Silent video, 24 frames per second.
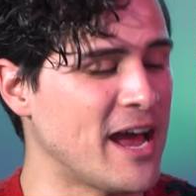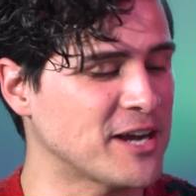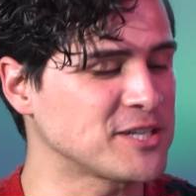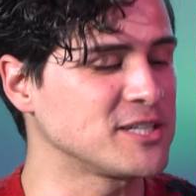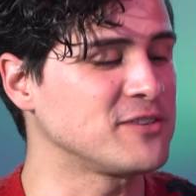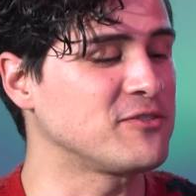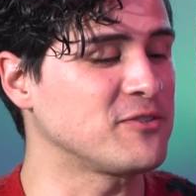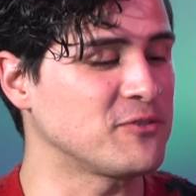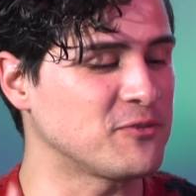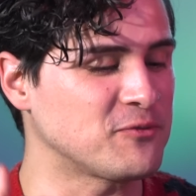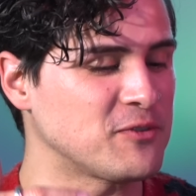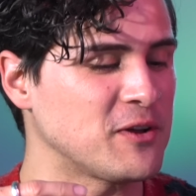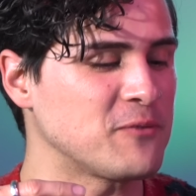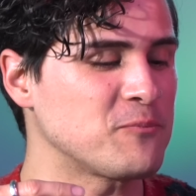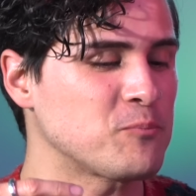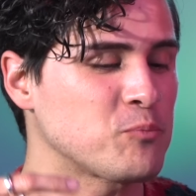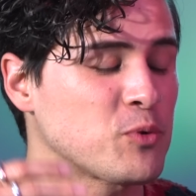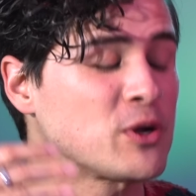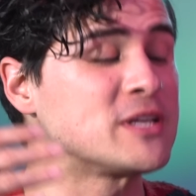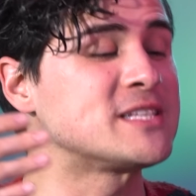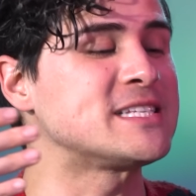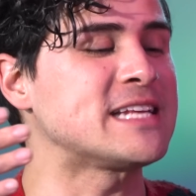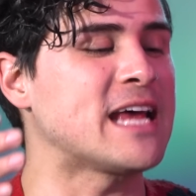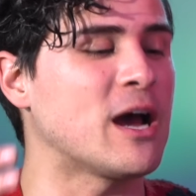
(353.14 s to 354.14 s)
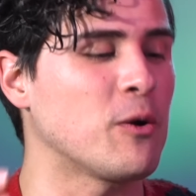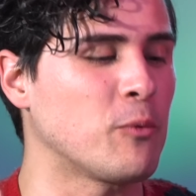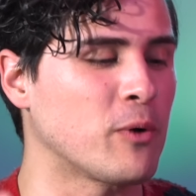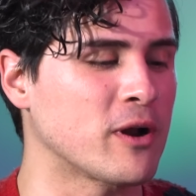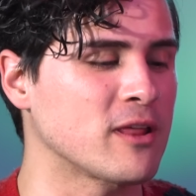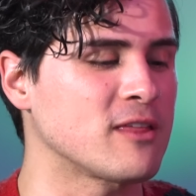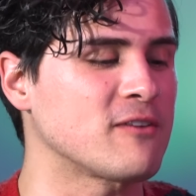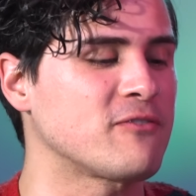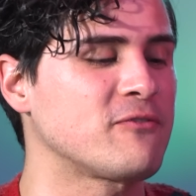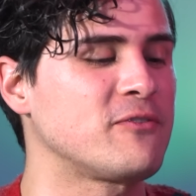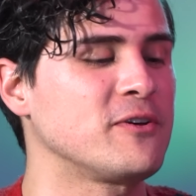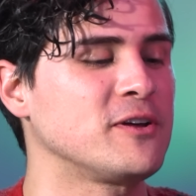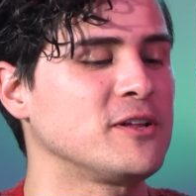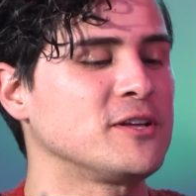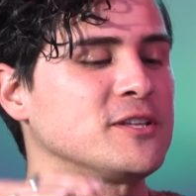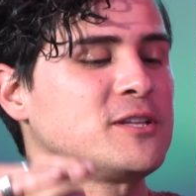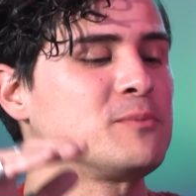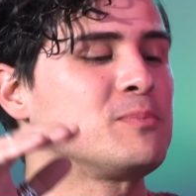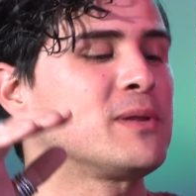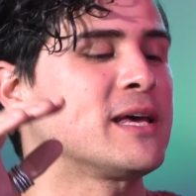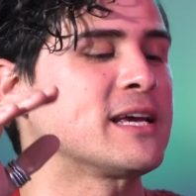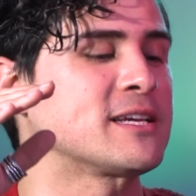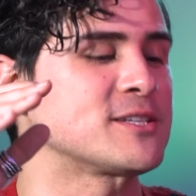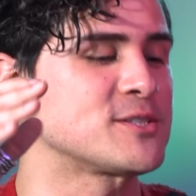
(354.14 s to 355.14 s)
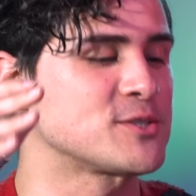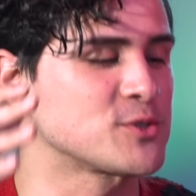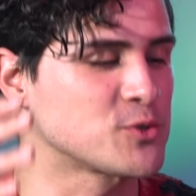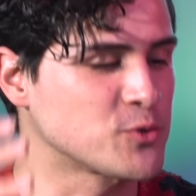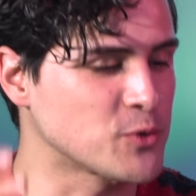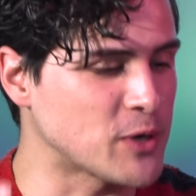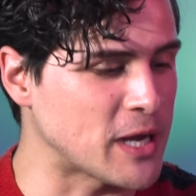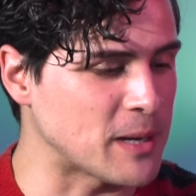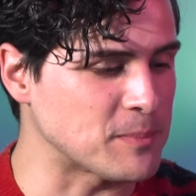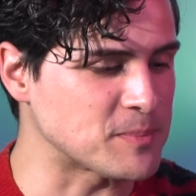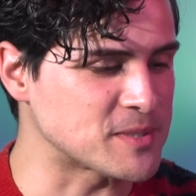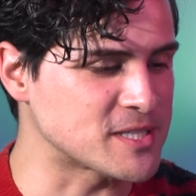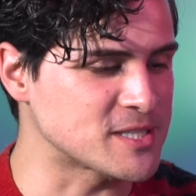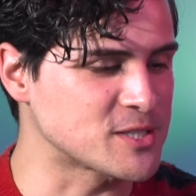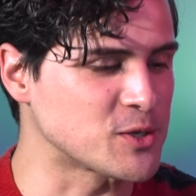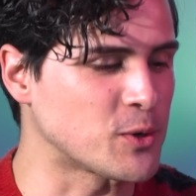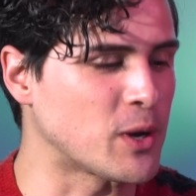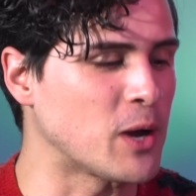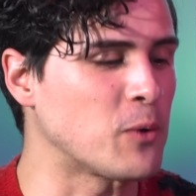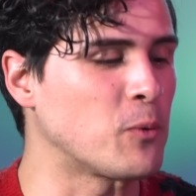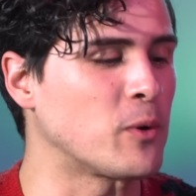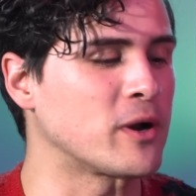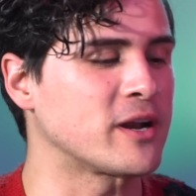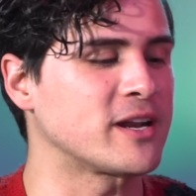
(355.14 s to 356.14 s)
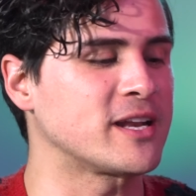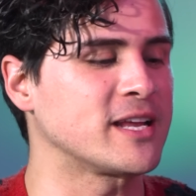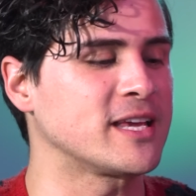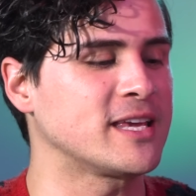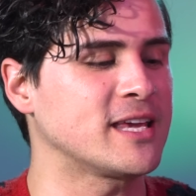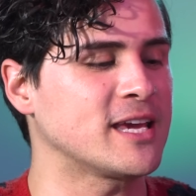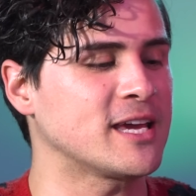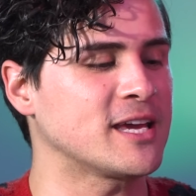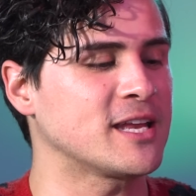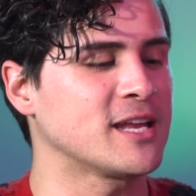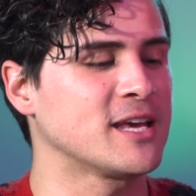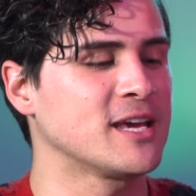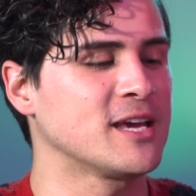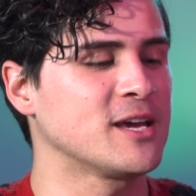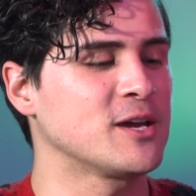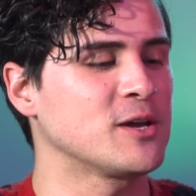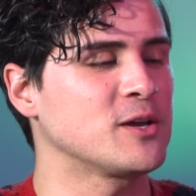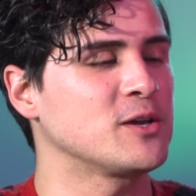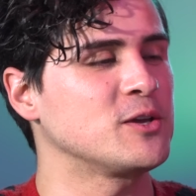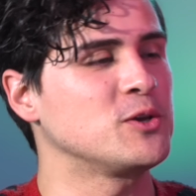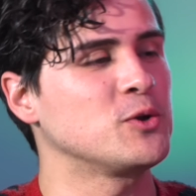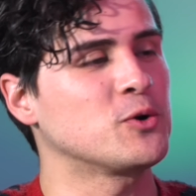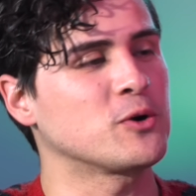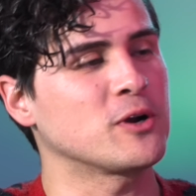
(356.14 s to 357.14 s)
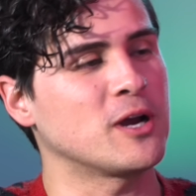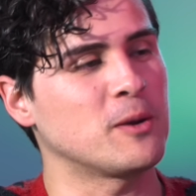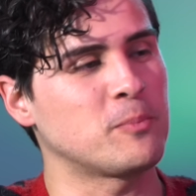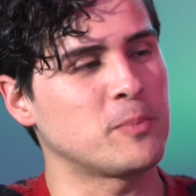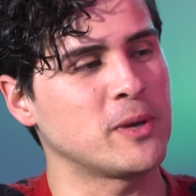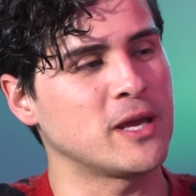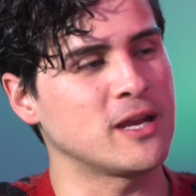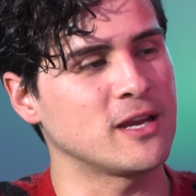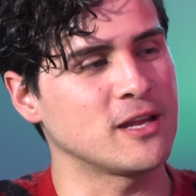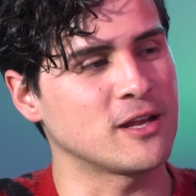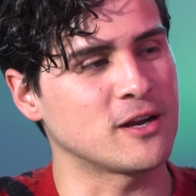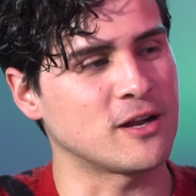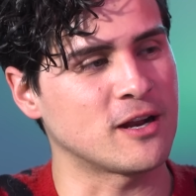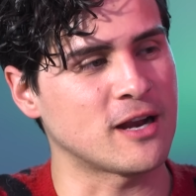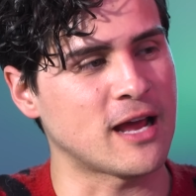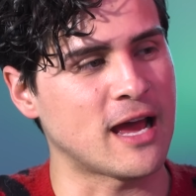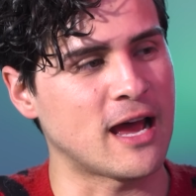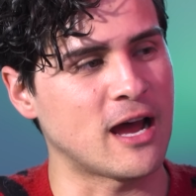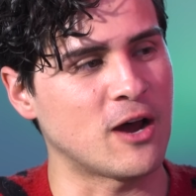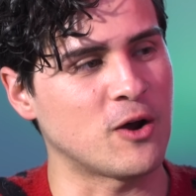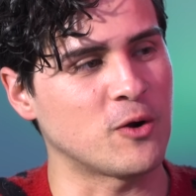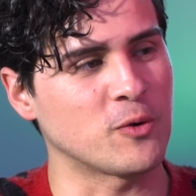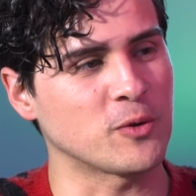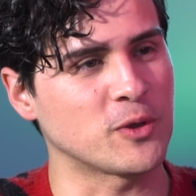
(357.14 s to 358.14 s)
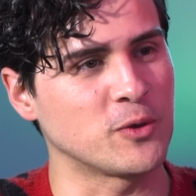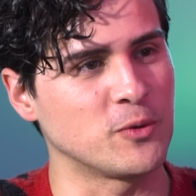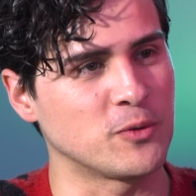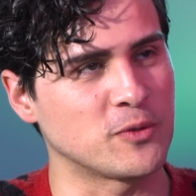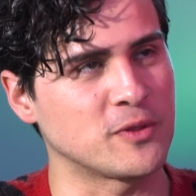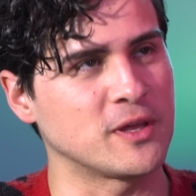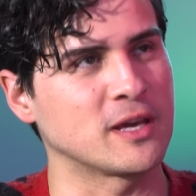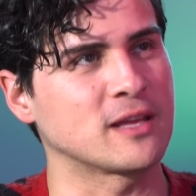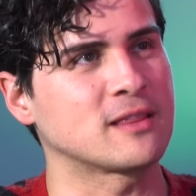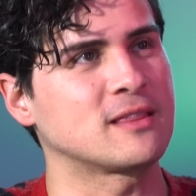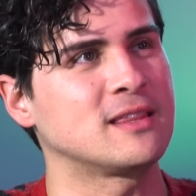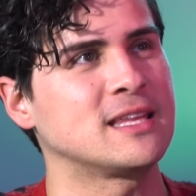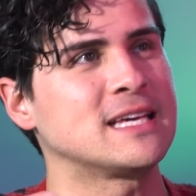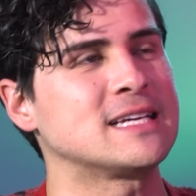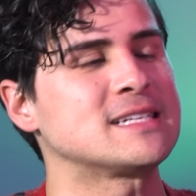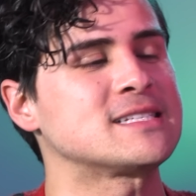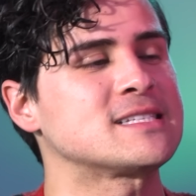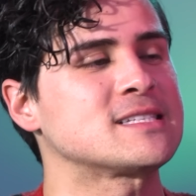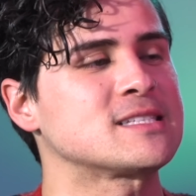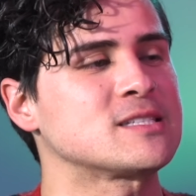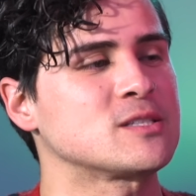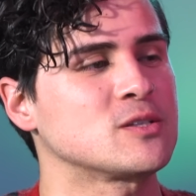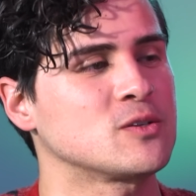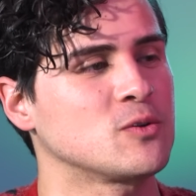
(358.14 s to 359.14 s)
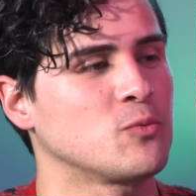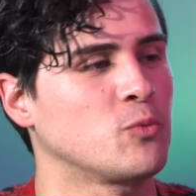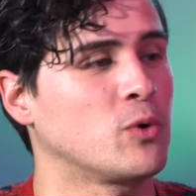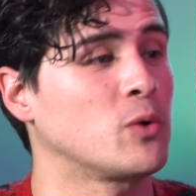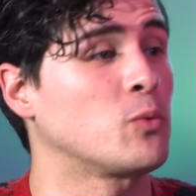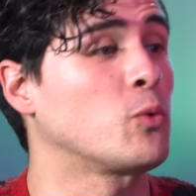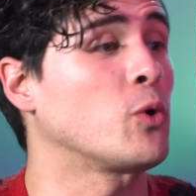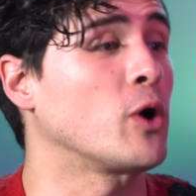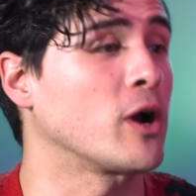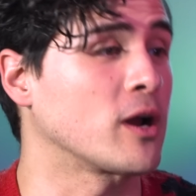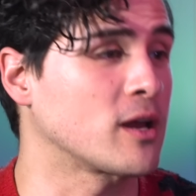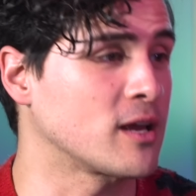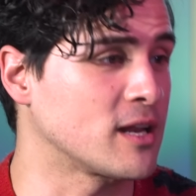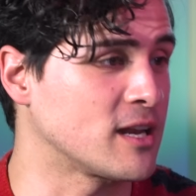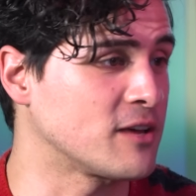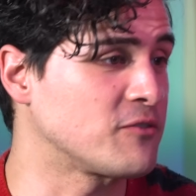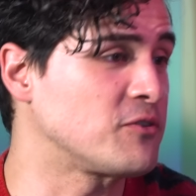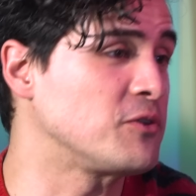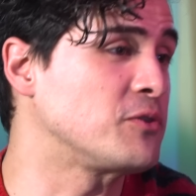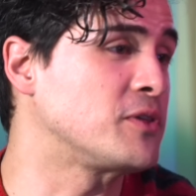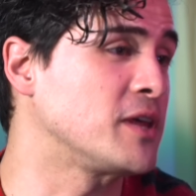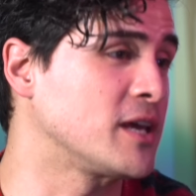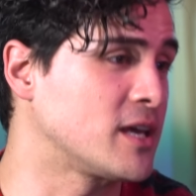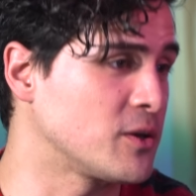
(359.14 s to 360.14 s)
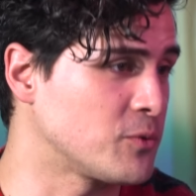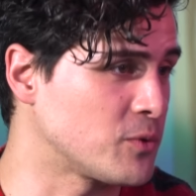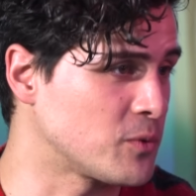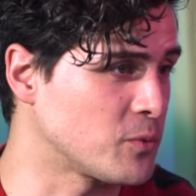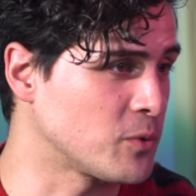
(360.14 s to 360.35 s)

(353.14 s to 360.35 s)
actually printed out one of the fill-in-the-blank scripts, so I wanted to get your opinion on how you think this would work, and if you think it would